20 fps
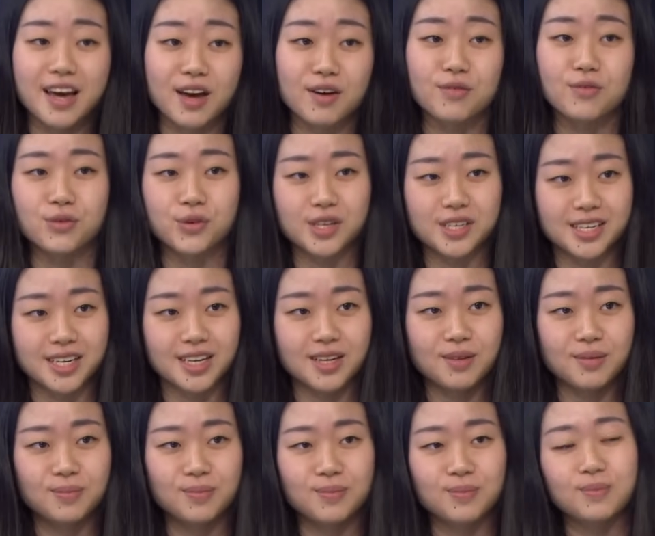every
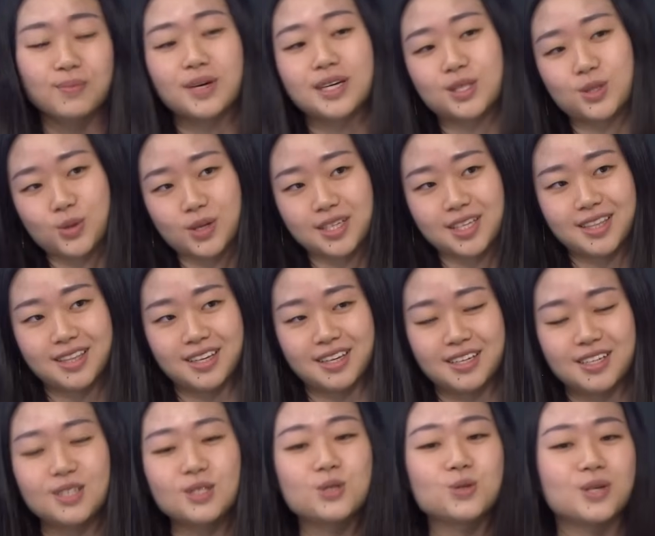year by
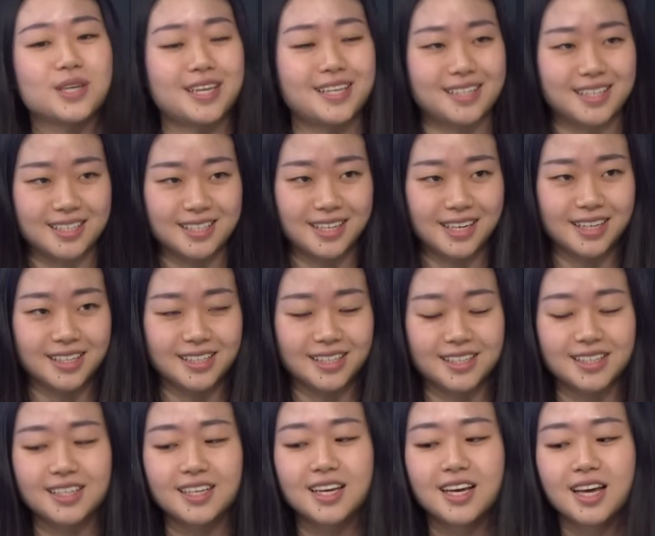2030 to hit that
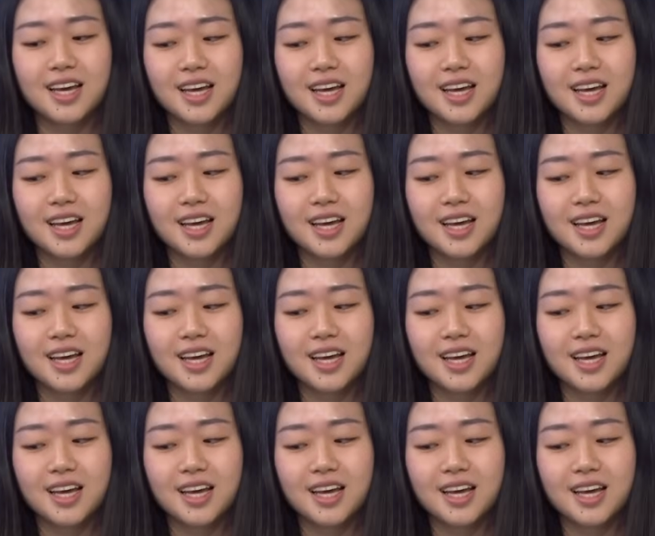target